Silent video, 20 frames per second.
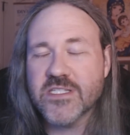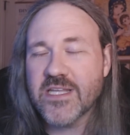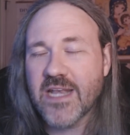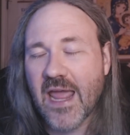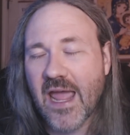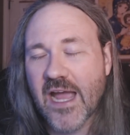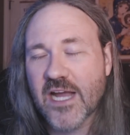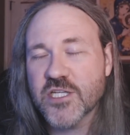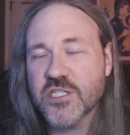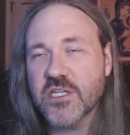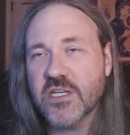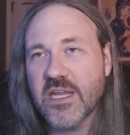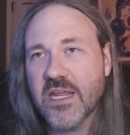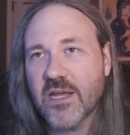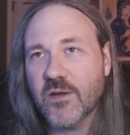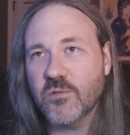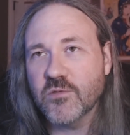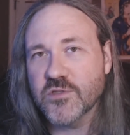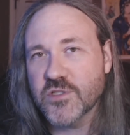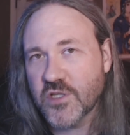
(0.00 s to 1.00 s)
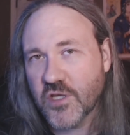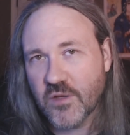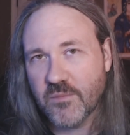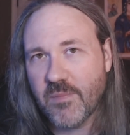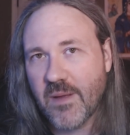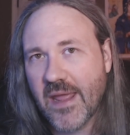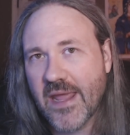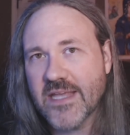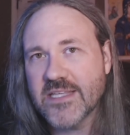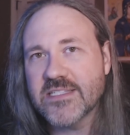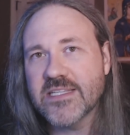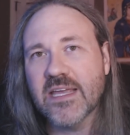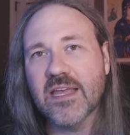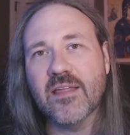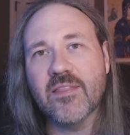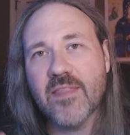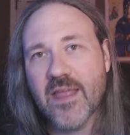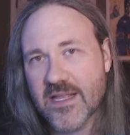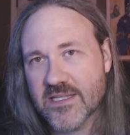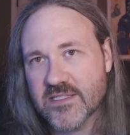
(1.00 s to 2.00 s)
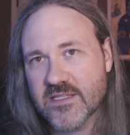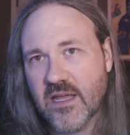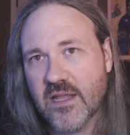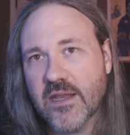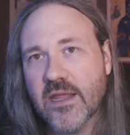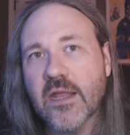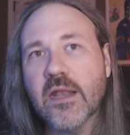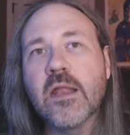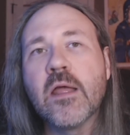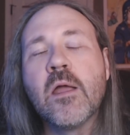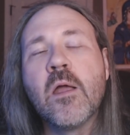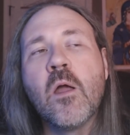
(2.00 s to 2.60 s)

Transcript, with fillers: and action equals good pacing. That's not it.